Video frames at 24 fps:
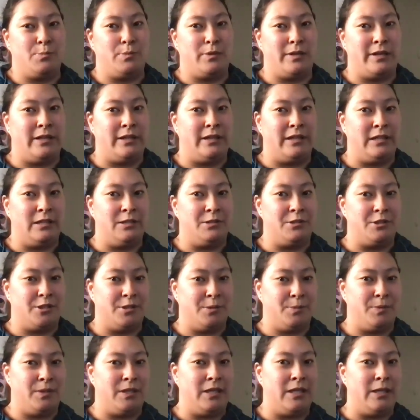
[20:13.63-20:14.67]
but I think
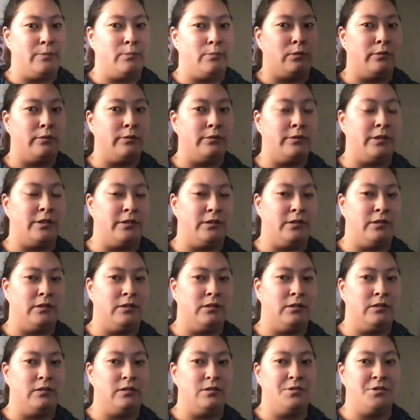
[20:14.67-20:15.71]
just being able
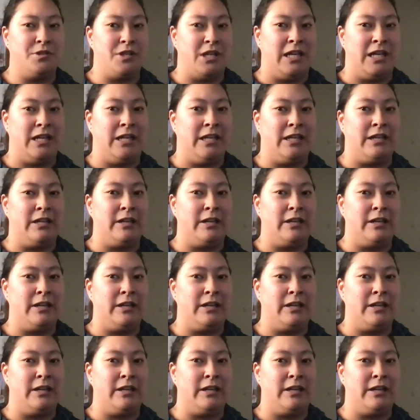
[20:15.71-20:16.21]
to say,